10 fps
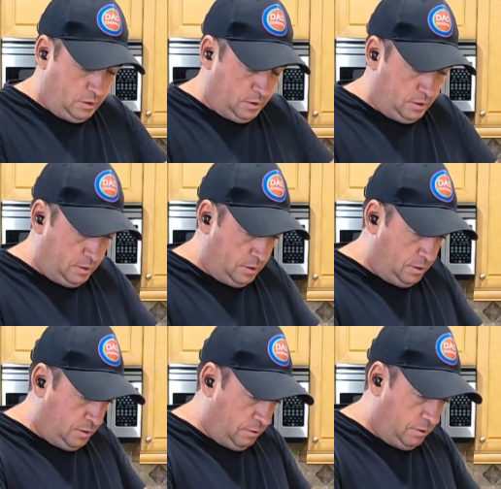
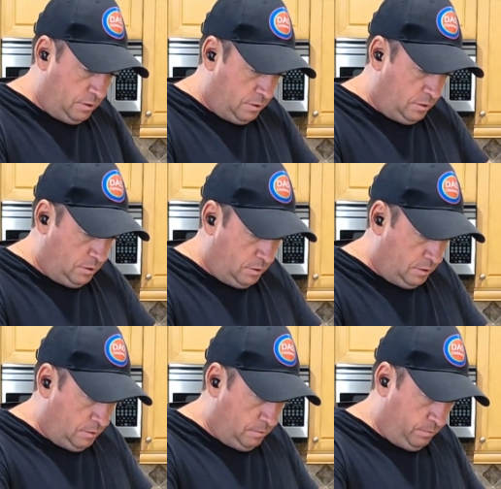
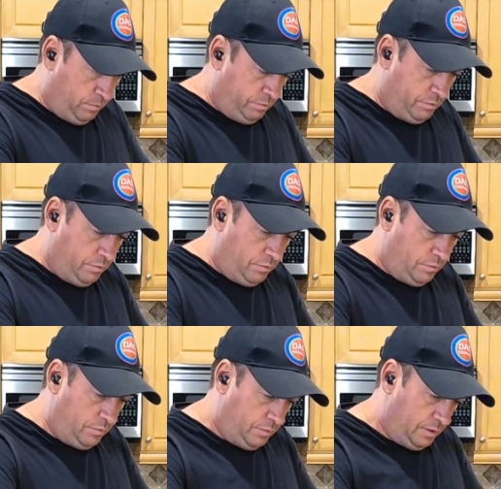
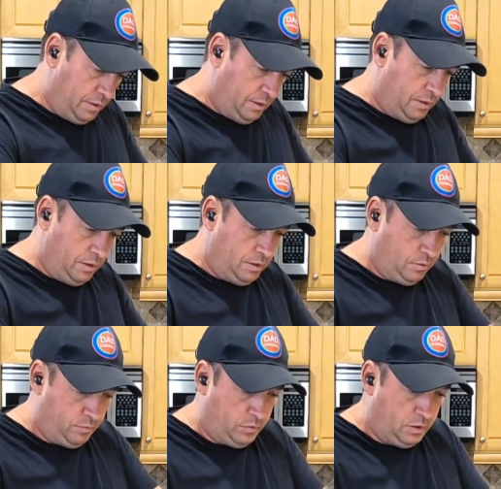
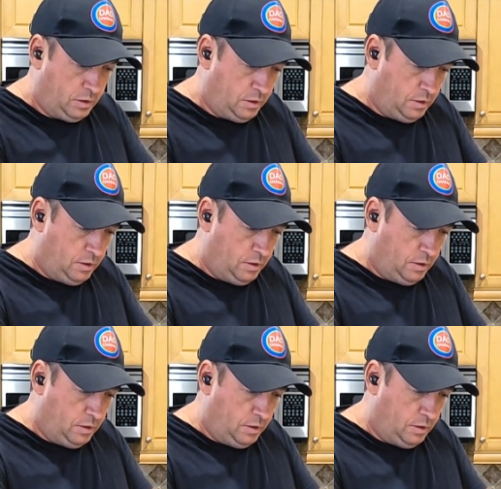Nobody speaks.